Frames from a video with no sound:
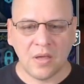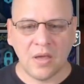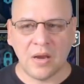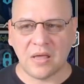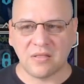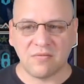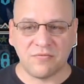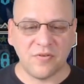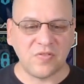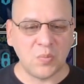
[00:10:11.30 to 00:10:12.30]
and I get
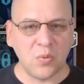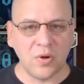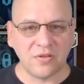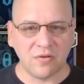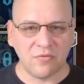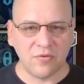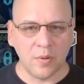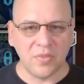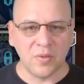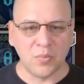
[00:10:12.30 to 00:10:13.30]
50 points
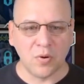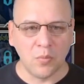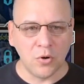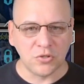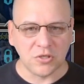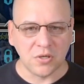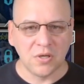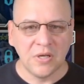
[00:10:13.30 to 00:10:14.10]
from the promotion.